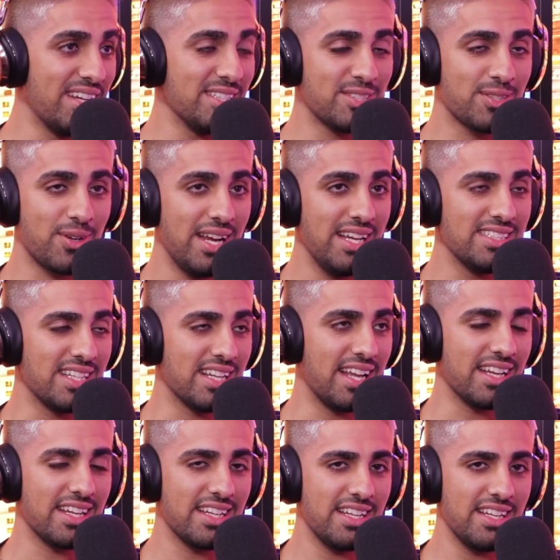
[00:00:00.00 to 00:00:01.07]
but it's crazy.
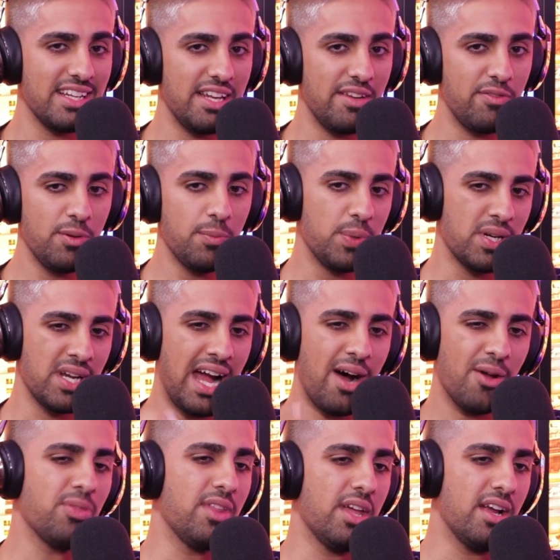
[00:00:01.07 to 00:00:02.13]
Like, if you put it
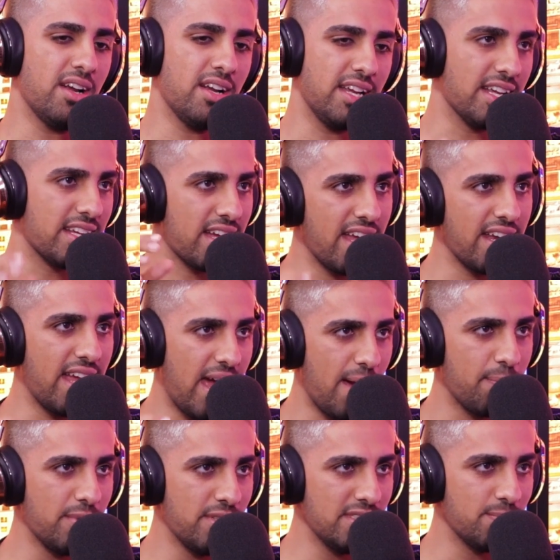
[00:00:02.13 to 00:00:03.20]
out there, it kind of
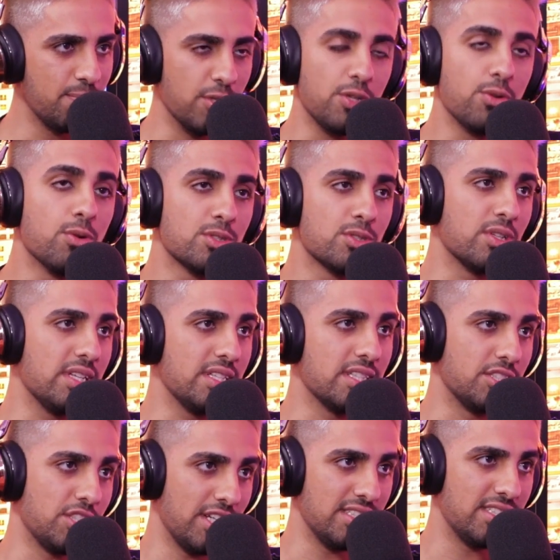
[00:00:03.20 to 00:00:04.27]
happens, but you also need
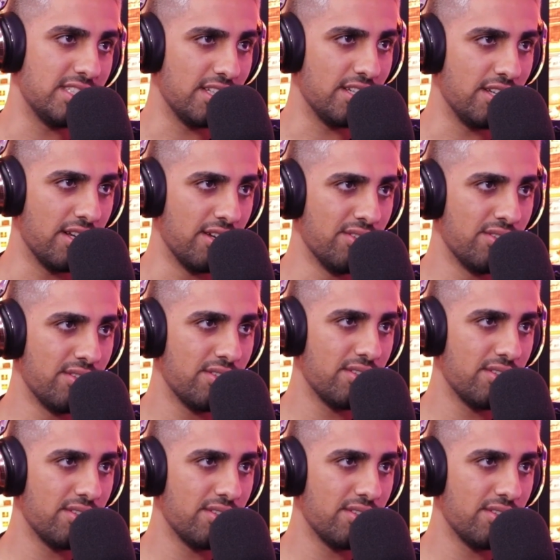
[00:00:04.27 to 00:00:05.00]
to chase it, you know?